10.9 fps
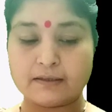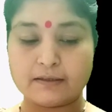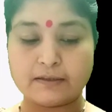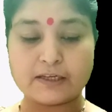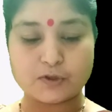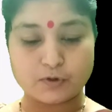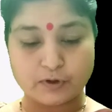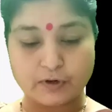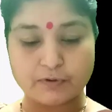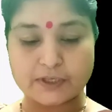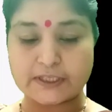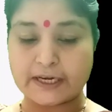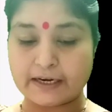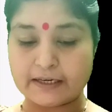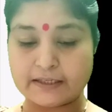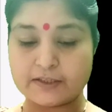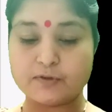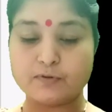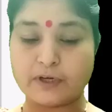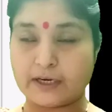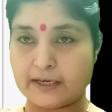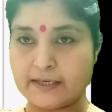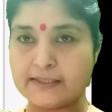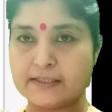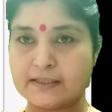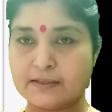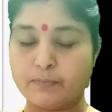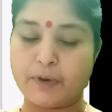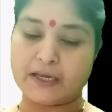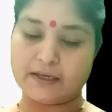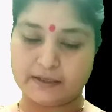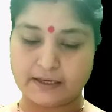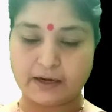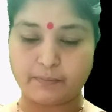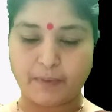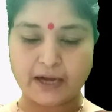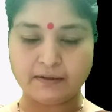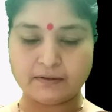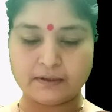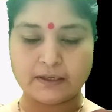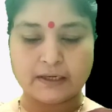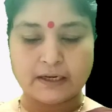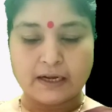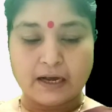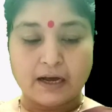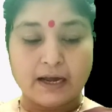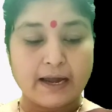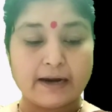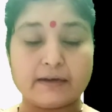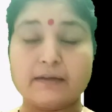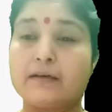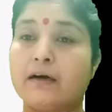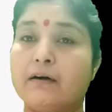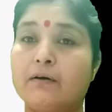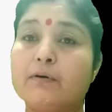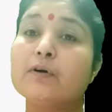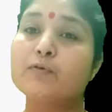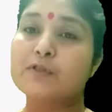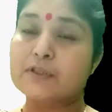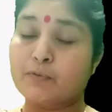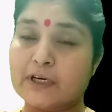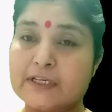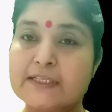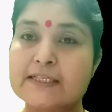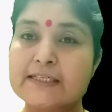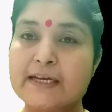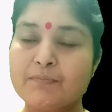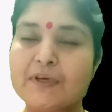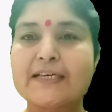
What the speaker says: The story was narrated to Ganesh by a young man, and what is his name?